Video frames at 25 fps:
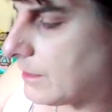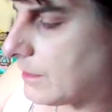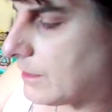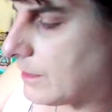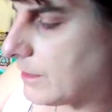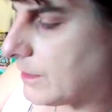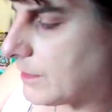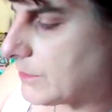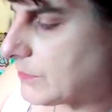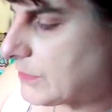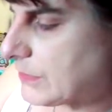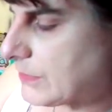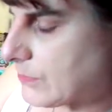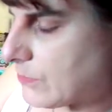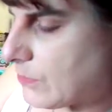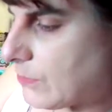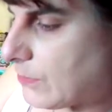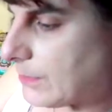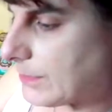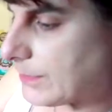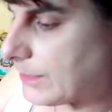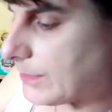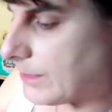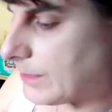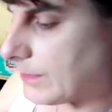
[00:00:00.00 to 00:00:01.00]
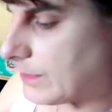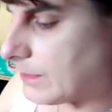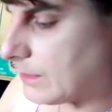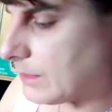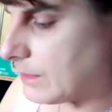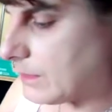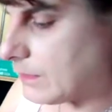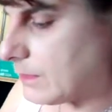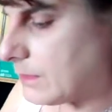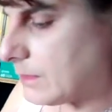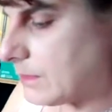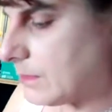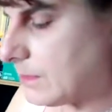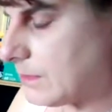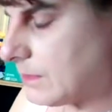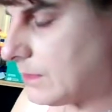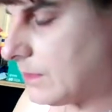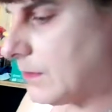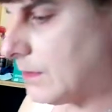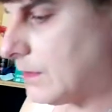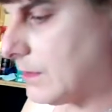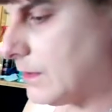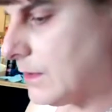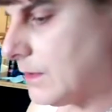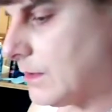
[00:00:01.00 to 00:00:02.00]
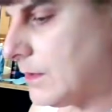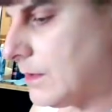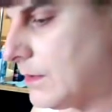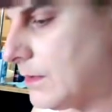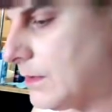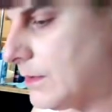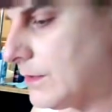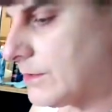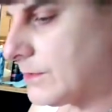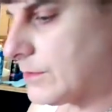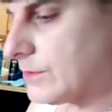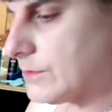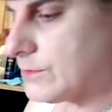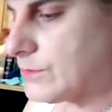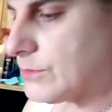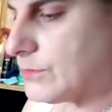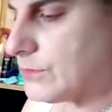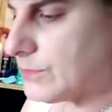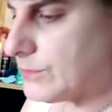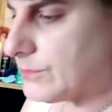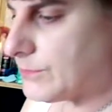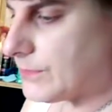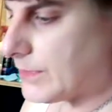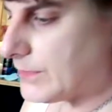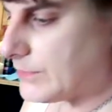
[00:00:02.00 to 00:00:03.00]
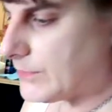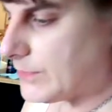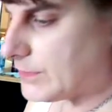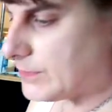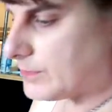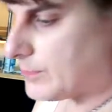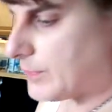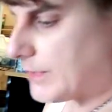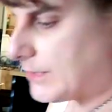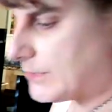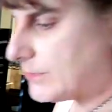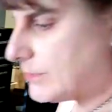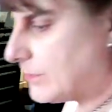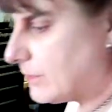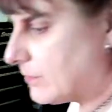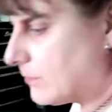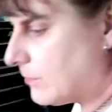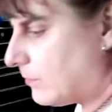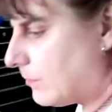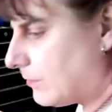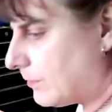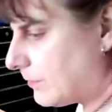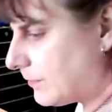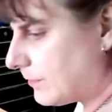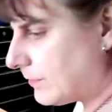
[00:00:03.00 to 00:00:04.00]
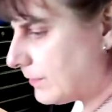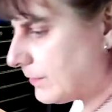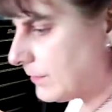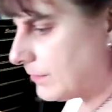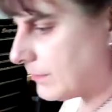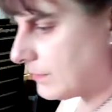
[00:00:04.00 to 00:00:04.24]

1 1/4. So 2 5/8 by 1 1/4.